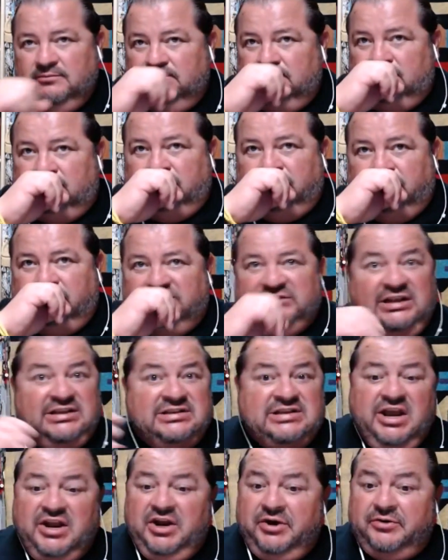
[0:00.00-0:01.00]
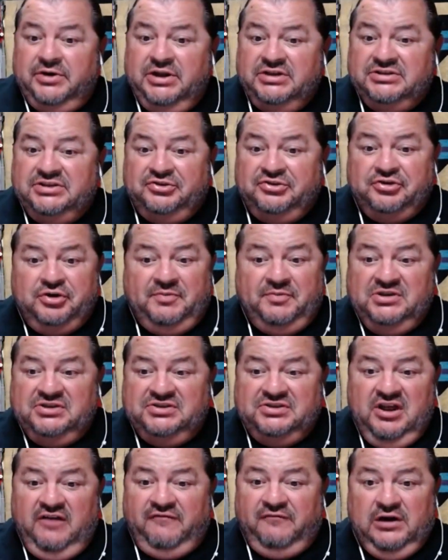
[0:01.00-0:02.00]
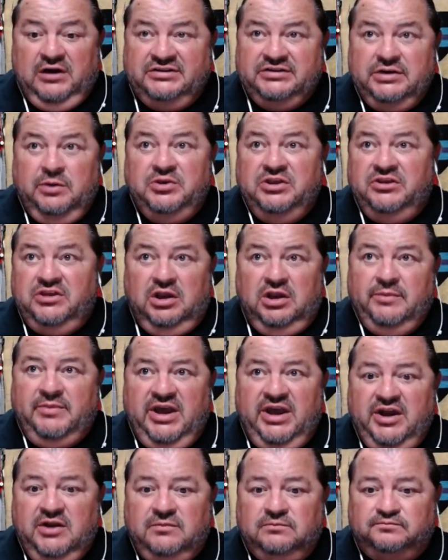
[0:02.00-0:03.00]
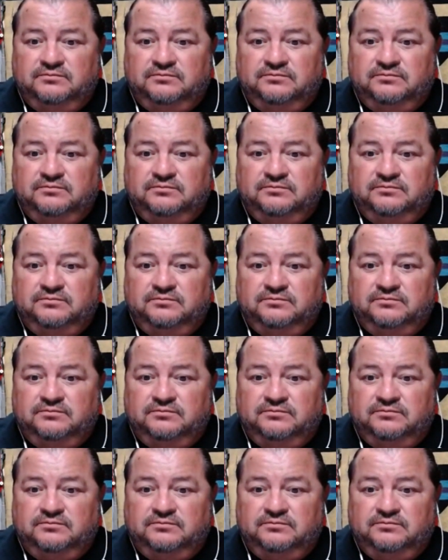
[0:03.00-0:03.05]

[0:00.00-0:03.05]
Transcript: That's kind of crazy, trippy stuff right there when you think about it.